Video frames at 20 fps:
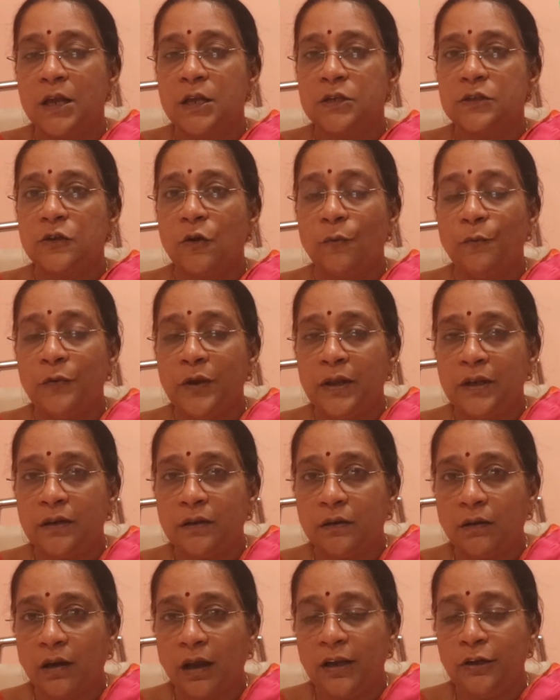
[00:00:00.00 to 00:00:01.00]
So
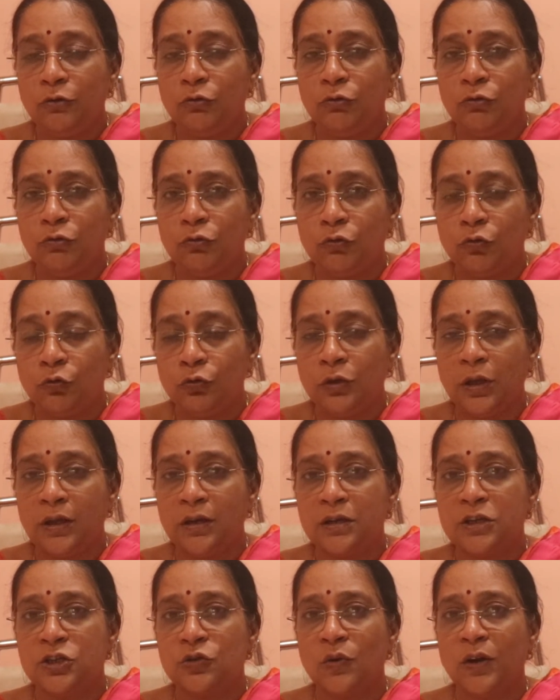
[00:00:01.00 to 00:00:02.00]
we try to do the
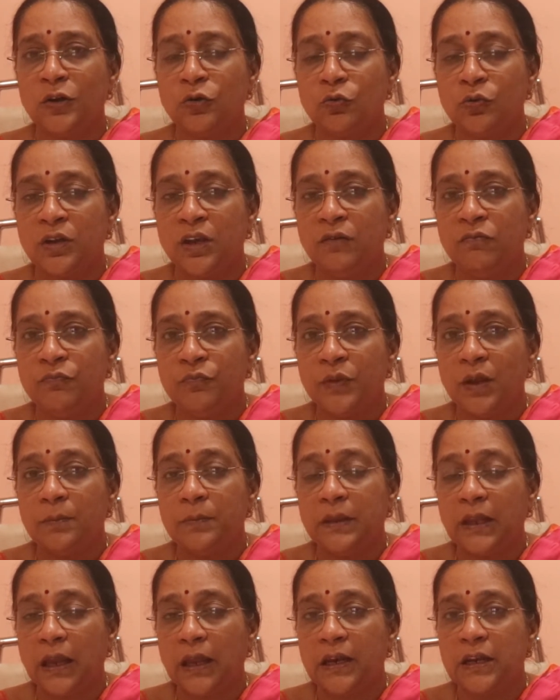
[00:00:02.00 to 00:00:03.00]
ritual to give
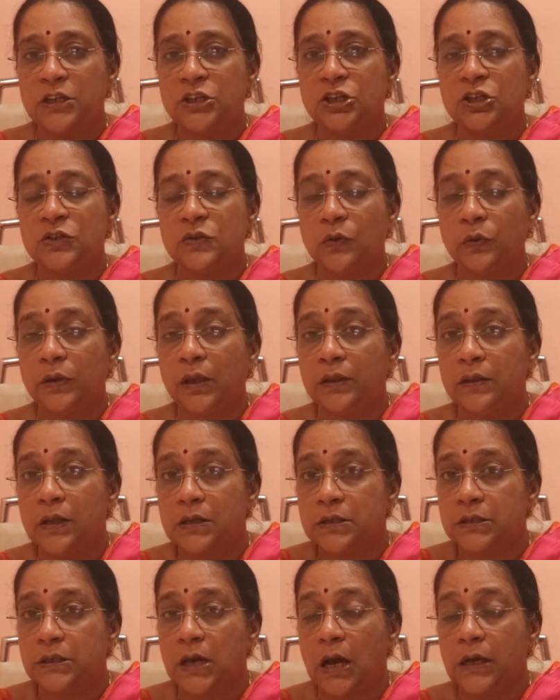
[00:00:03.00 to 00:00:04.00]
them the energy so that
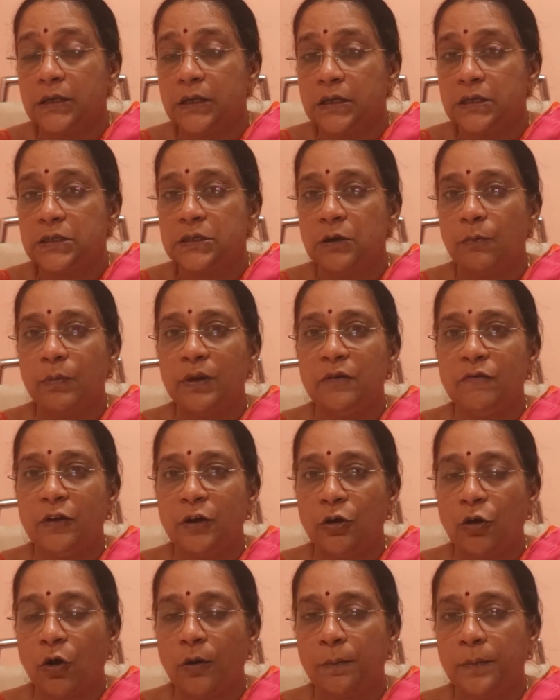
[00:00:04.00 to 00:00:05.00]
the starting trouble
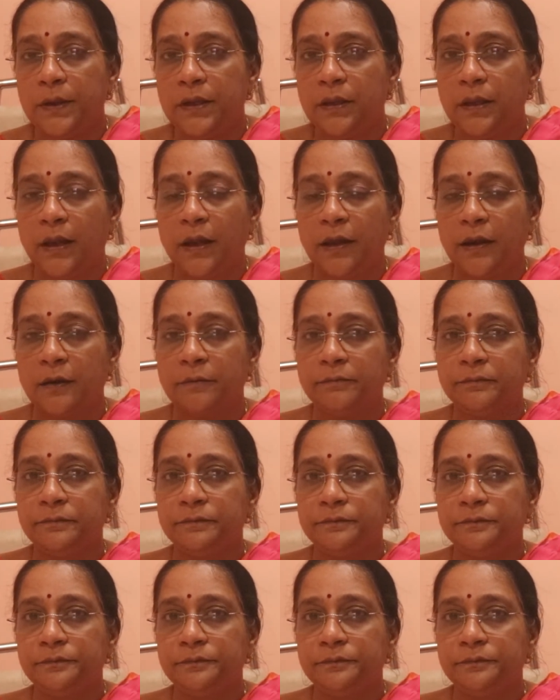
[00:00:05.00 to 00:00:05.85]
will not be there.